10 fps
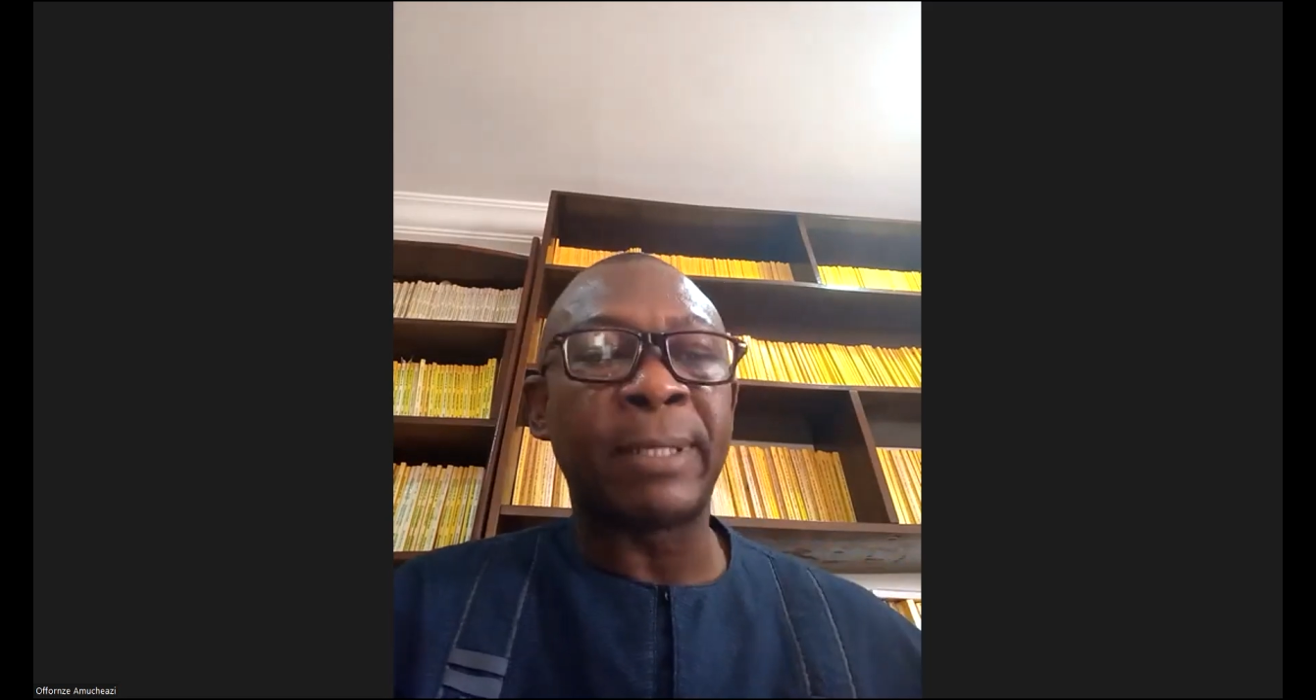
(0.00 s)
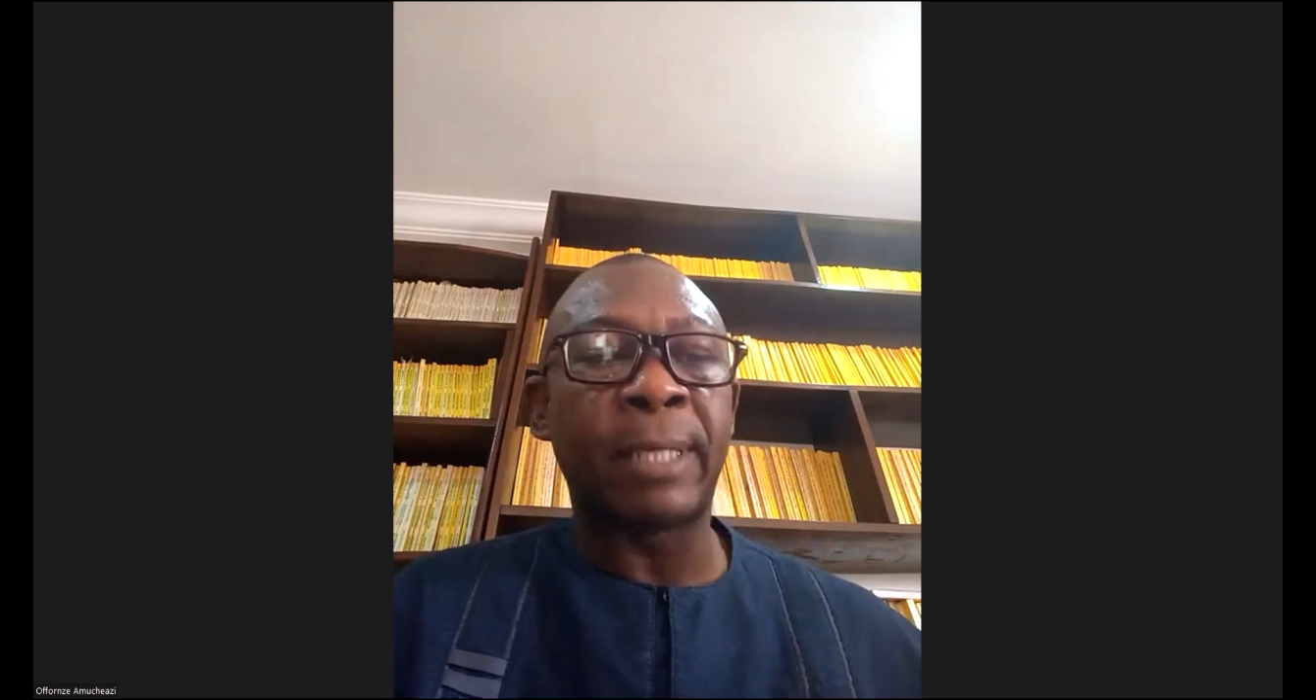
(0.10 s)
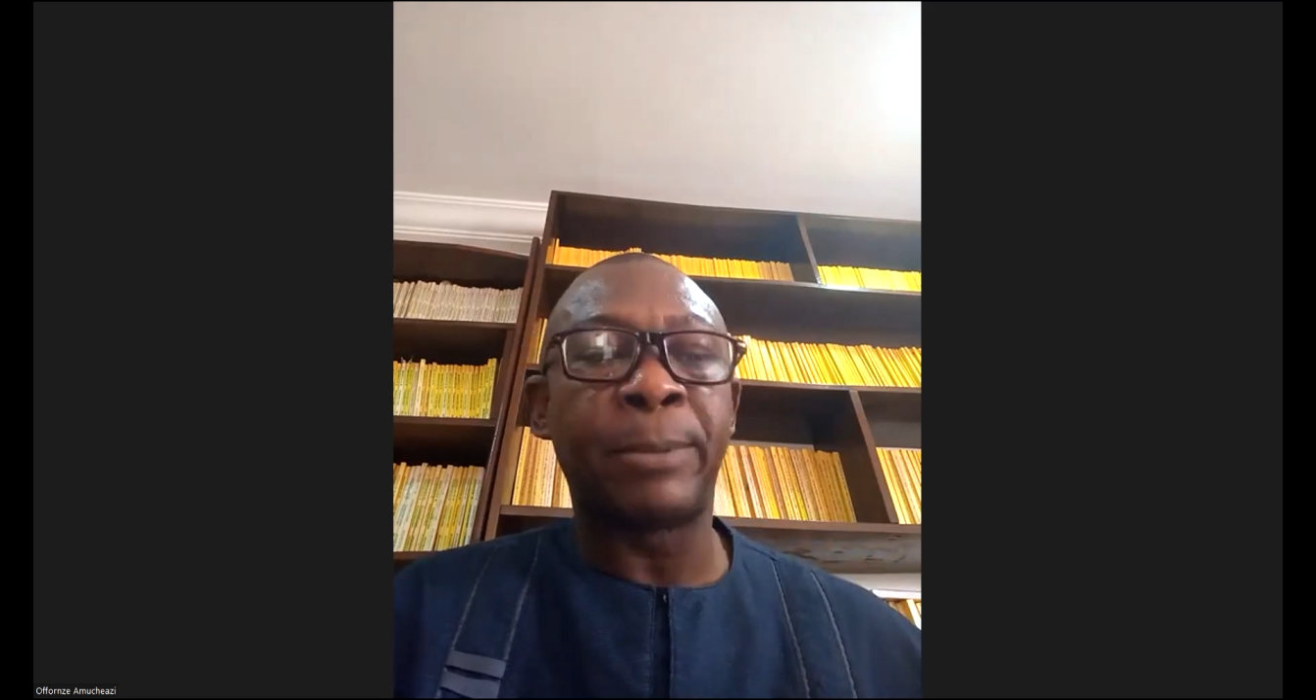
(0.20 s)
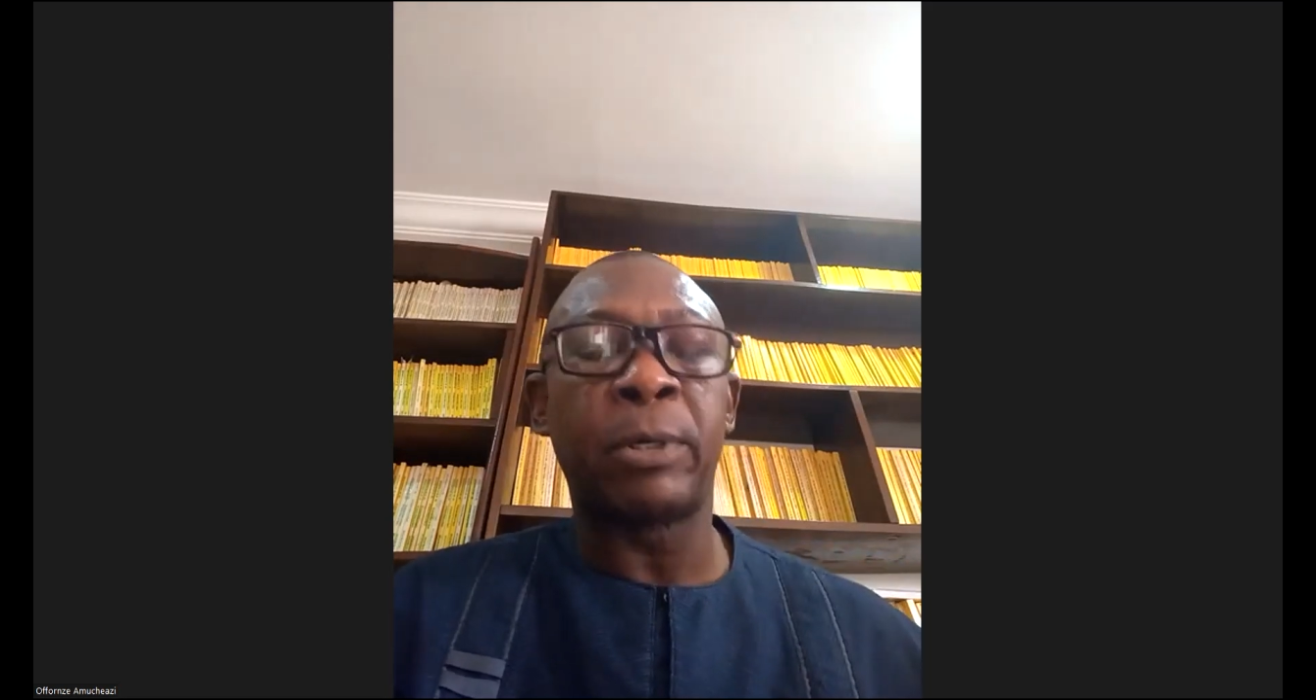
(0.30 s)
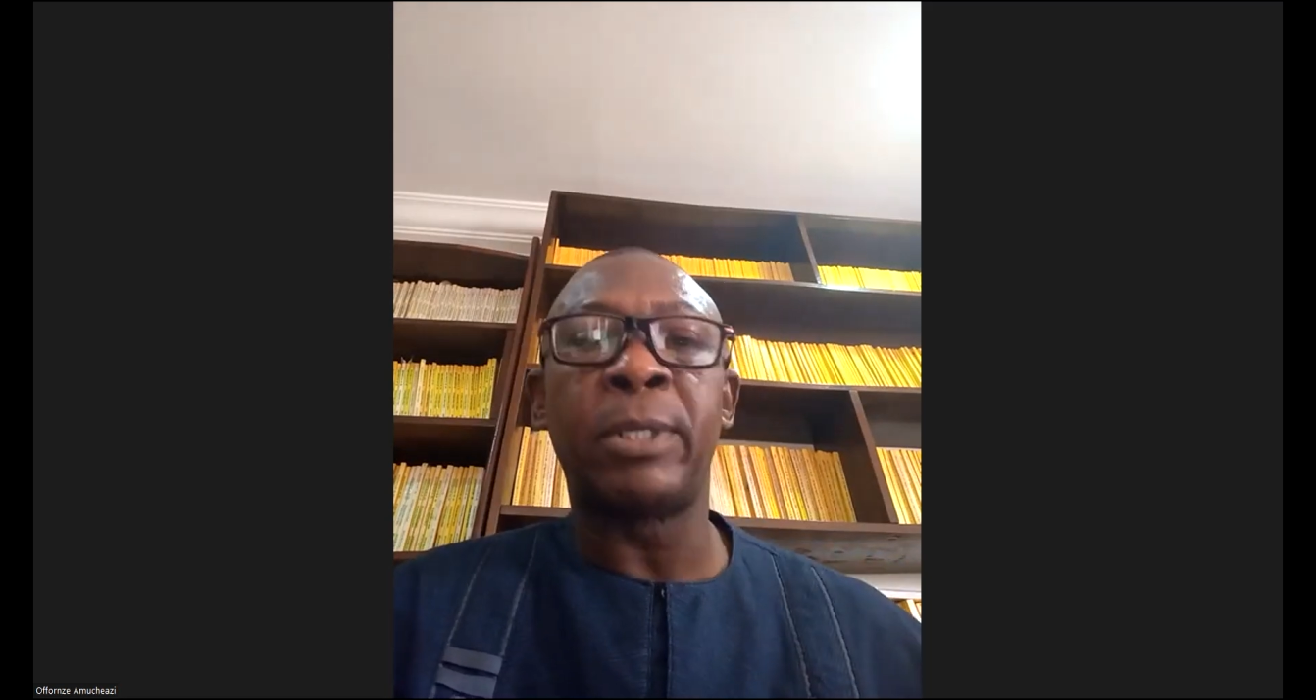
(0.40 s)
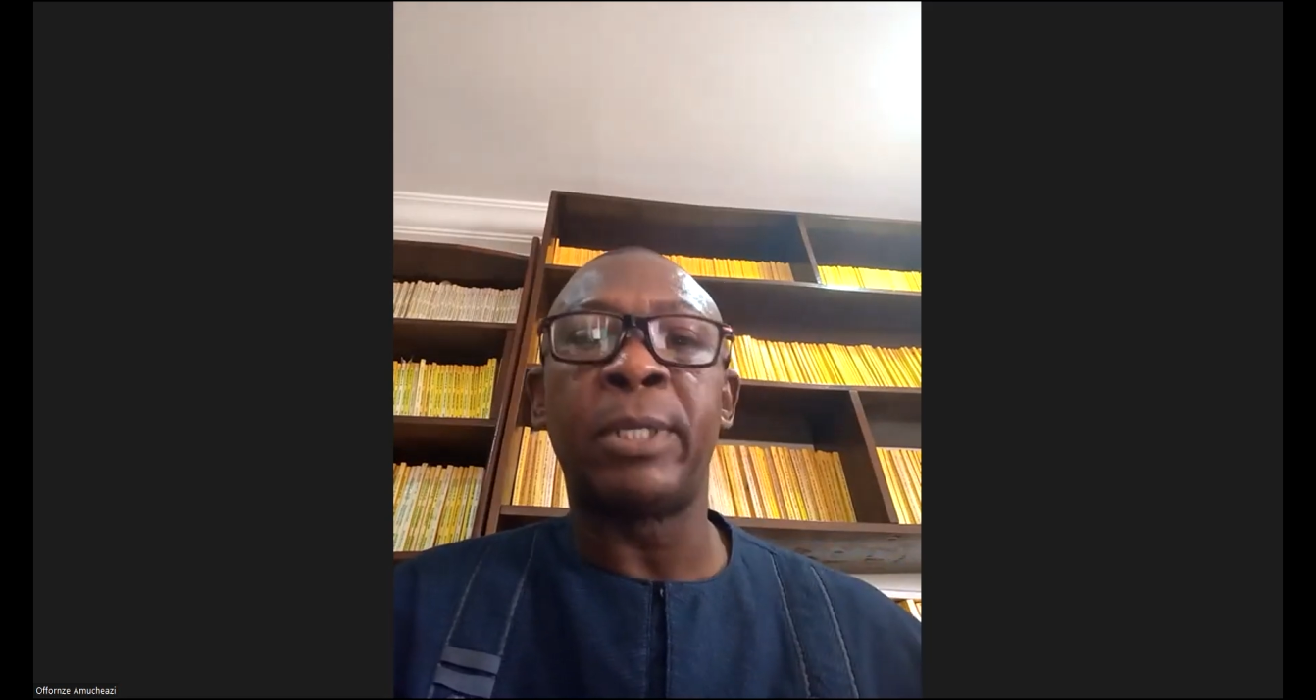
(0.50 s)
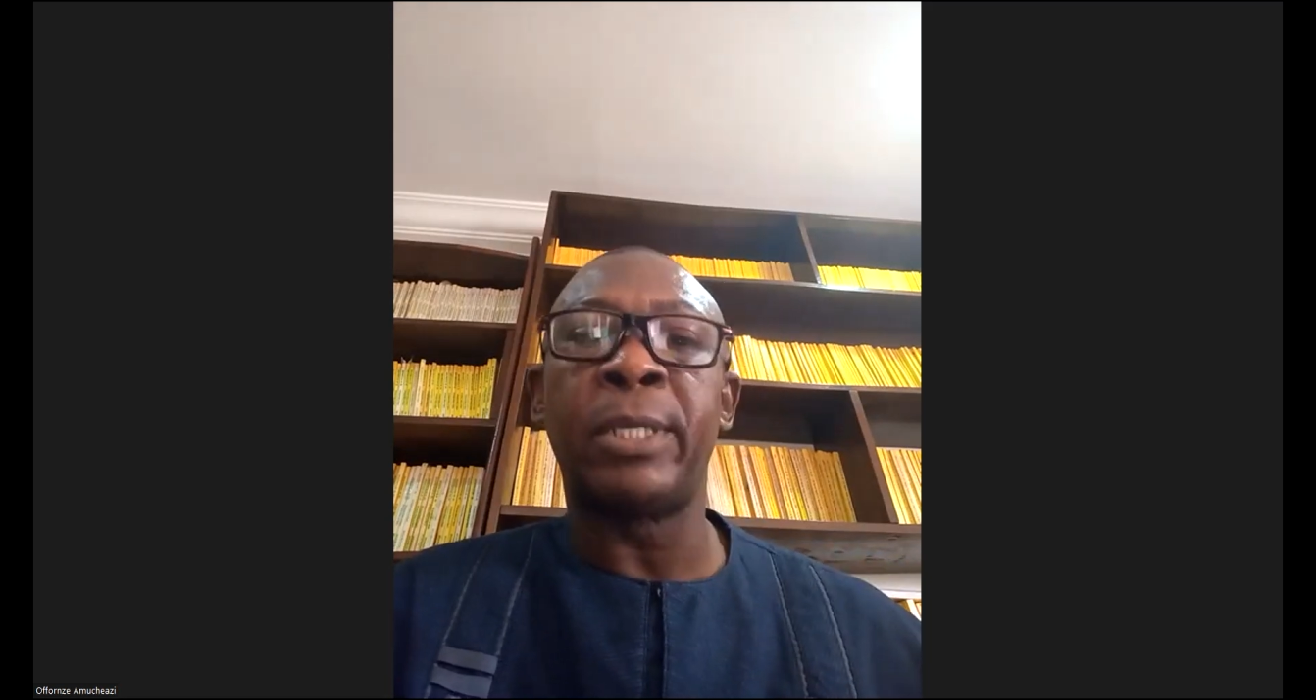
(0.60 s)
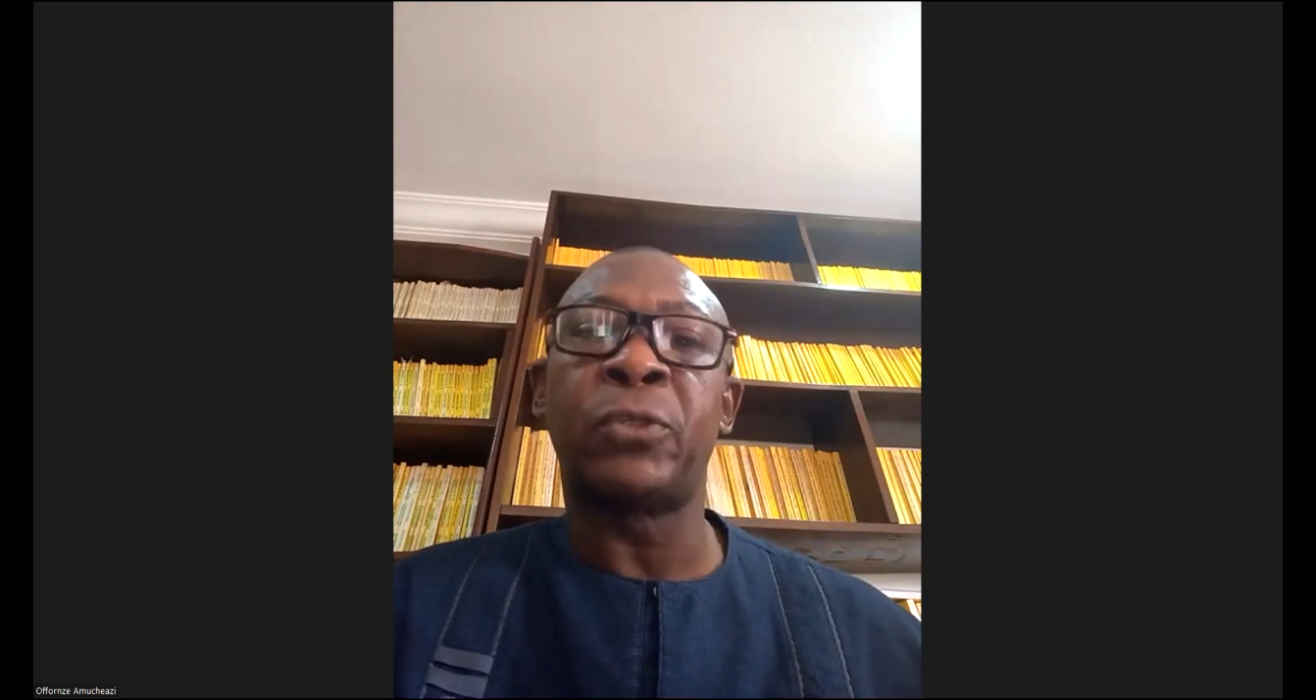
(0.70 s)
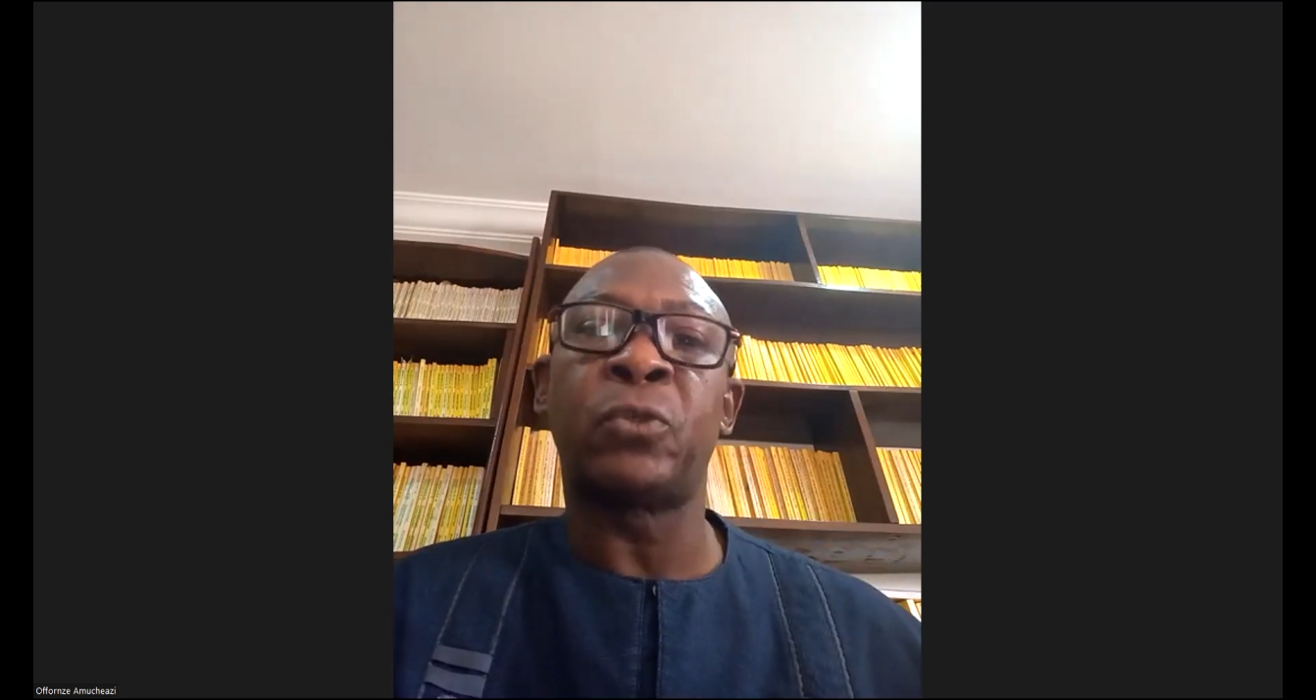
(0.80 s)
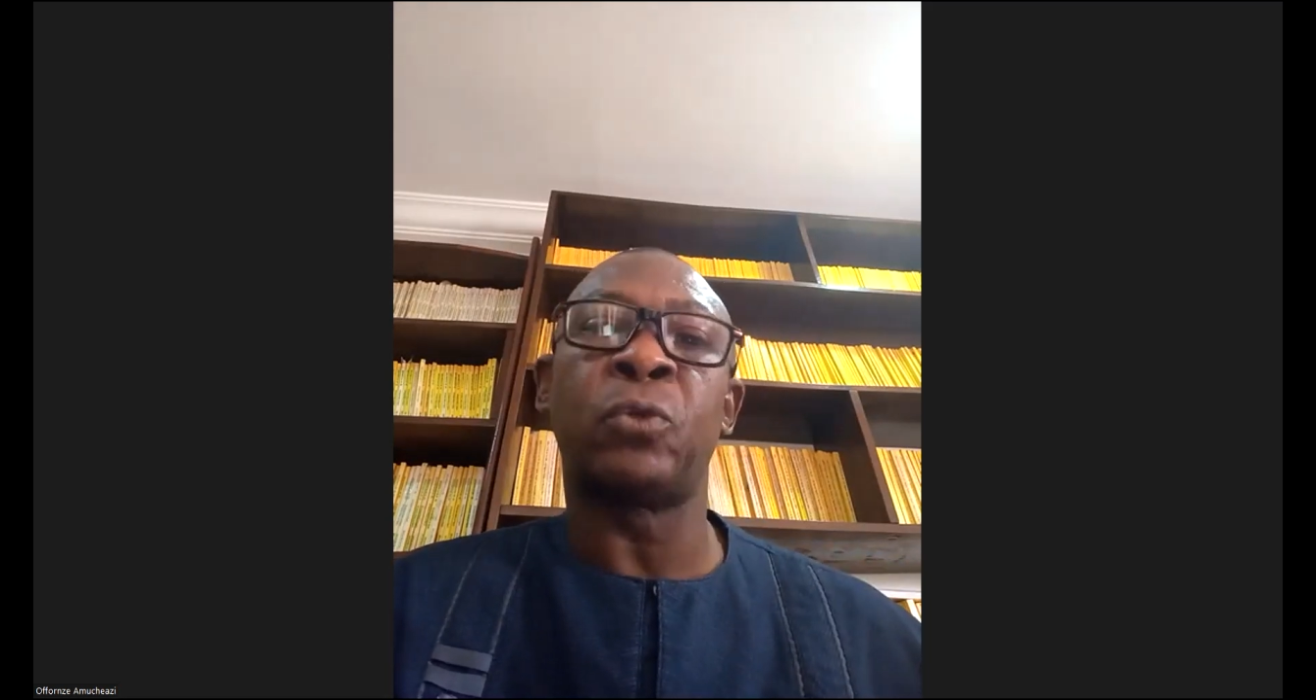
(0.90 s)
perception needs